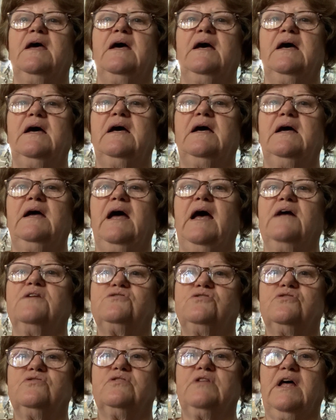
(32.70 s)
I
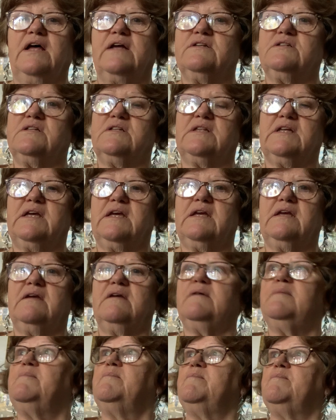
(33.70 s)
took that to the
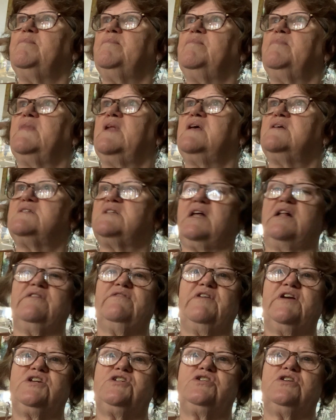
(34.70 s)

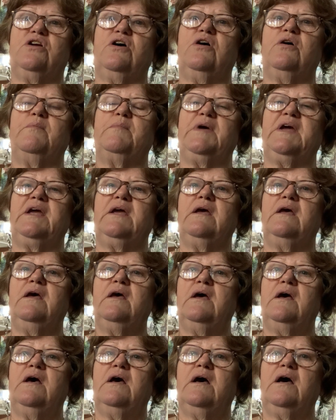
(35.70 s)
Salvation Army
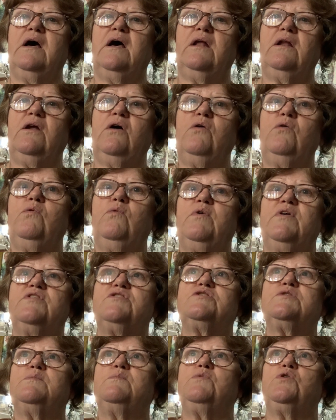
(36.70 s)
along with
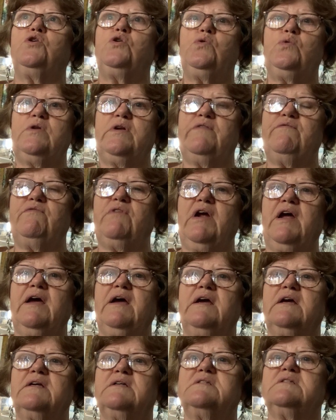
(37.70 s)
some cooling
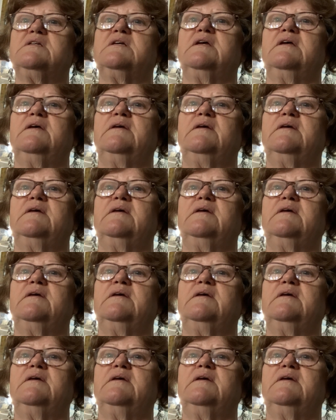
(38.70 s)
racks